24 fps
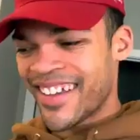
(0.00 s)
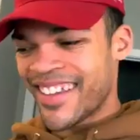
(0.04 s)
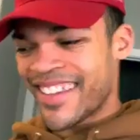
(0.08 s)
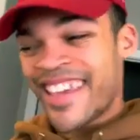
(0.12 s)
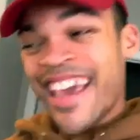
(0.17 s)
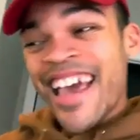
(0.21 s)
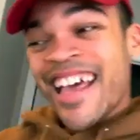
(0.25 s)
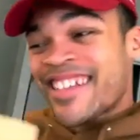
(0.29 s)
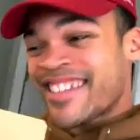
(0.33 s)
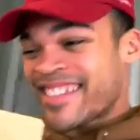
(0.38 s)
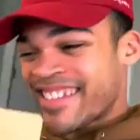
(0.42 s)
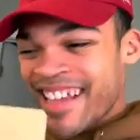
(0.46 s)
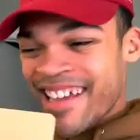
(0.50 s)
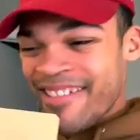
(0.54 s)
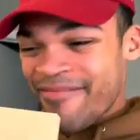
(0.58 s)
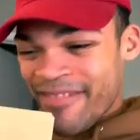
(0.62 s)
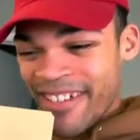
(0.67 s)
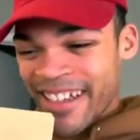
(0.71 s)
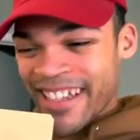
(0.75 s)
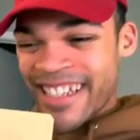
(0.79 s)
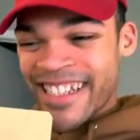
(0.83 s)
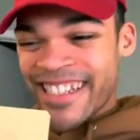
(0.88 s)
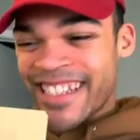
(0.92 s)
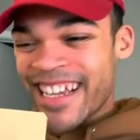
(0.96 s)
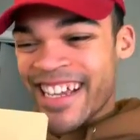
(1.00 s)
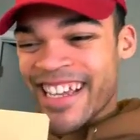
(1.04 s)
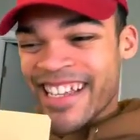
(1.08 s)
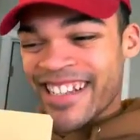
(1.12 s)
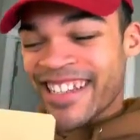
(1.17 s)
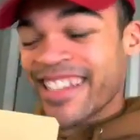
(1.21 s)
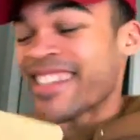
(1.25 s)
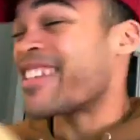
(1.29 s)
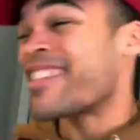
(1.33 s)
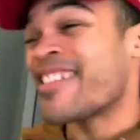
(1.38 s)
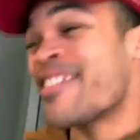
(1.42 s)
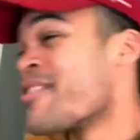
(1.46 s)
Yes, 10 million
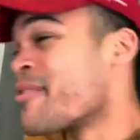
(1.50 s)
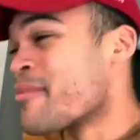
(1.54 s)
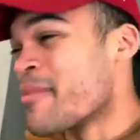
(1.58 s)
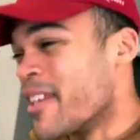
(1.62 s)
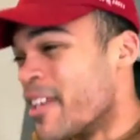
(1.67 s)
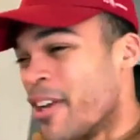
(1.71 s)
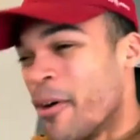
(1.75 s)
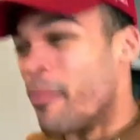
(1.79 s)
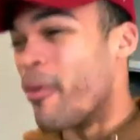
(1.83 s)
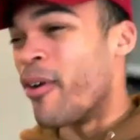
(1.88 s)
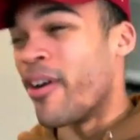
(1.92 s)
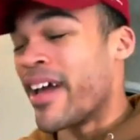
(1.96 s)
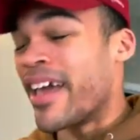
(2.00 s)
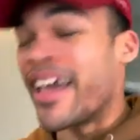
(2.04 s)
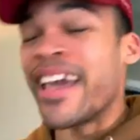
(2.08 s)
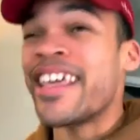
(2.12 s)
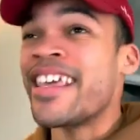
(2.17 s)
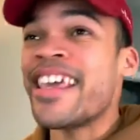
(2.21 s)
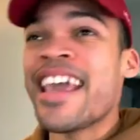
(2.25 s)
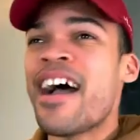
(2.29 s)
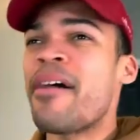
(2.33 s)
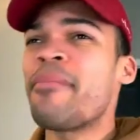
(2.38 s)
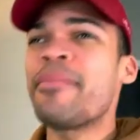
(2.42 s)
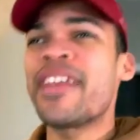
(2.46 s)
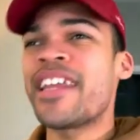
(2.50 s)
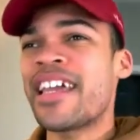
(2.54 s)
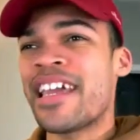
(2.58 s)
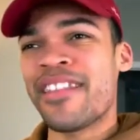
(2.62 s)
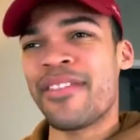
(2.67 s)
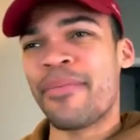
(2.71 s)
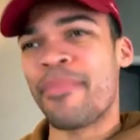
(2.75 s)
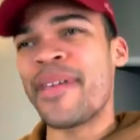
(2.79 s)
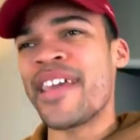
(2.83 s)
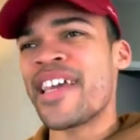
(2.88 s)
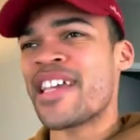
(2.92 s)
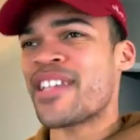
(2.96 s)
tickets. Excuse me, little boy. Yeah, I'm gonna get the